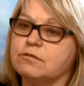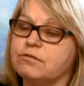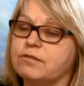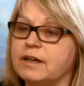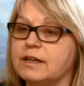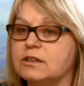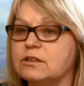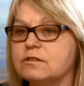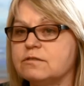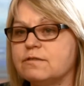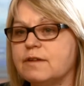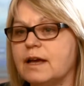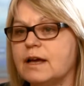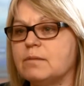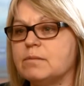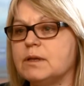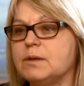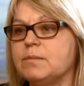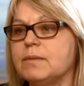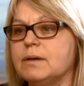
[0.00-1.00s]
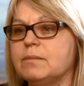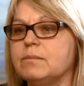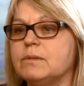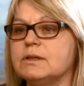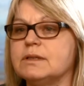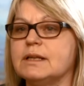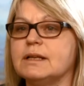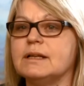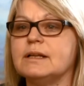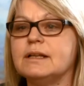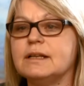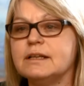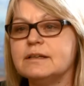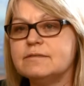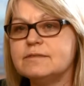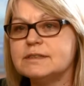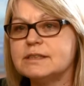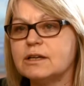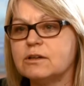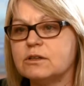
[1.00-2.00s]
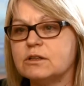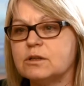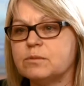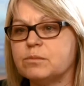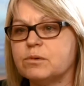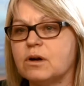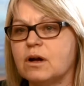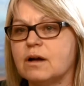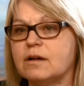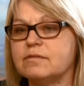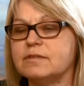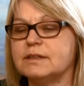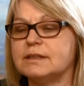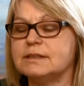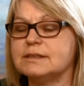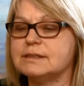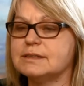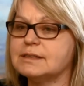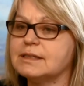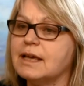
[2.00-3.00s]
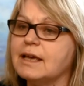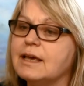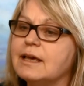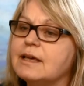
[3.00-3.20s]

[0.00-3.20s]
friend or family member that lives out of the province